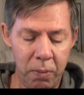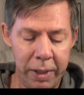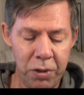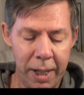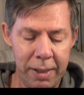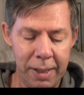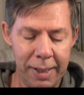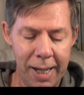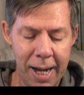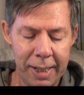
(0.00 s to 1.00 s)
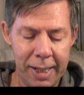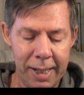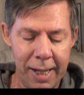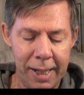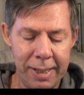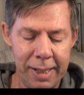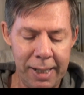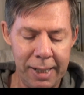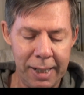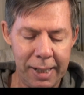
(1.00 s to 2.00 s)
which I did lack at
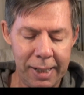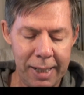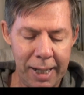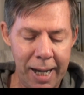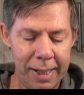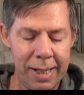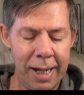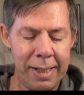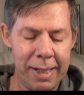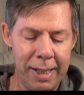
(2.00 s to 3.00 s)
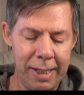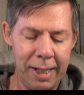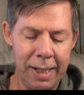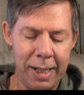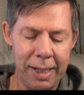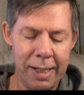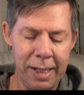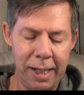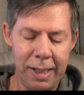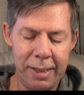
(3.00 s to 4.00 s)
19 in
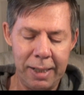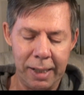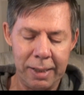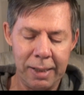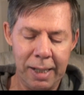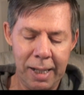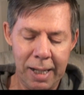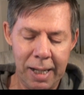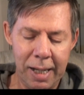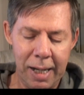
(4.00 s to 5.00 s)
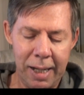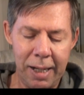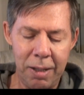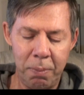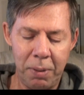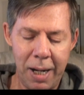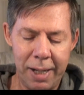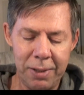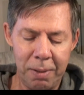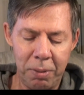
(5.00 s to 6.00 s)
1986. Another
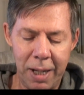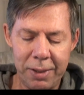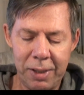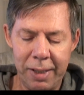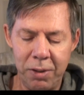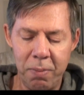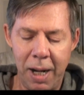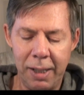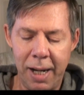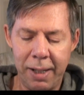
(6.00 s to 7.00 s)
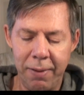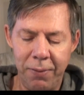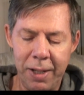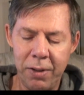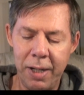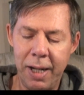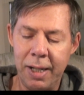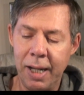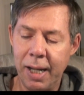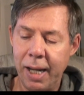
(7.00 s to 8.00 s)
plus is my lack of
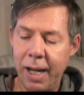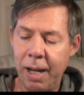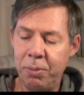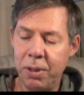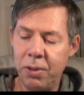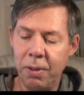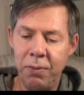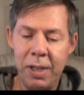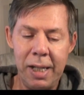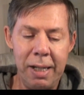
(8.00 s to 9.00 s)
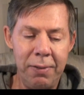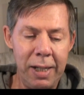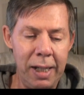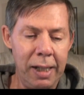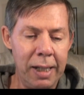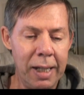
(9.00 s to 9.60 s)
internet, absence of TV,